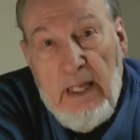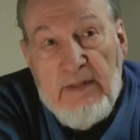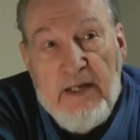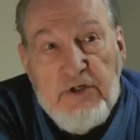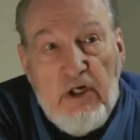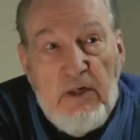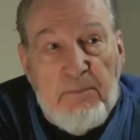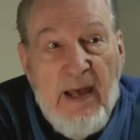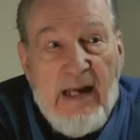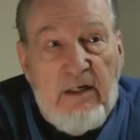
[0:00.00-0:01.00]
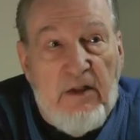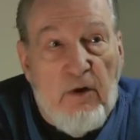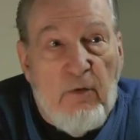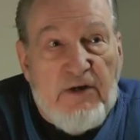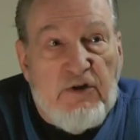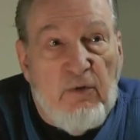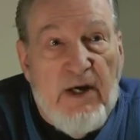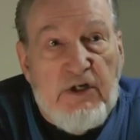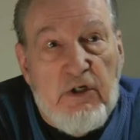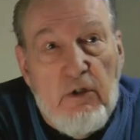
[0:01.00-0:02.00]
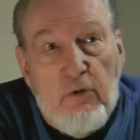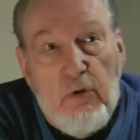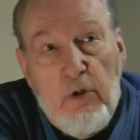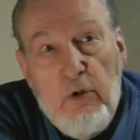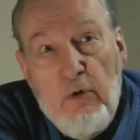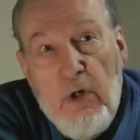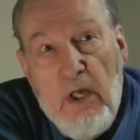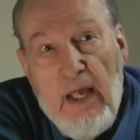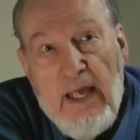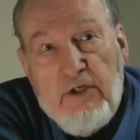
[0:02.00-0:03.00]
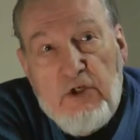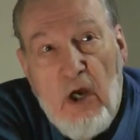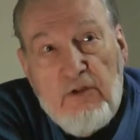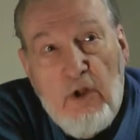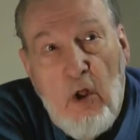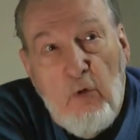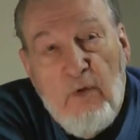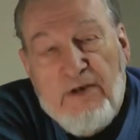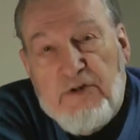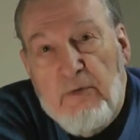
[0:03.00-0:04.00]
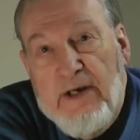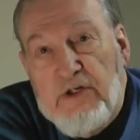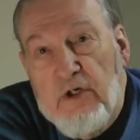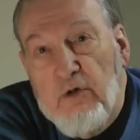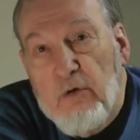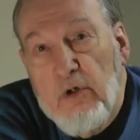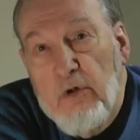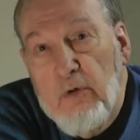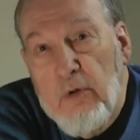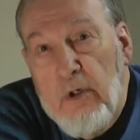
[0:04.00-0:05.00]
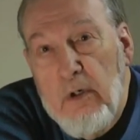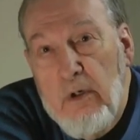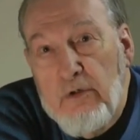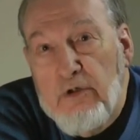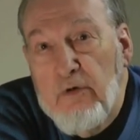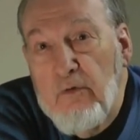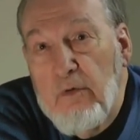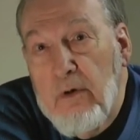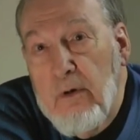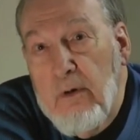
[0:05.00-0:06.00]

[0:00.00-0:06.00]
And they took it back to their restoration crew and taught the whole restoration crew to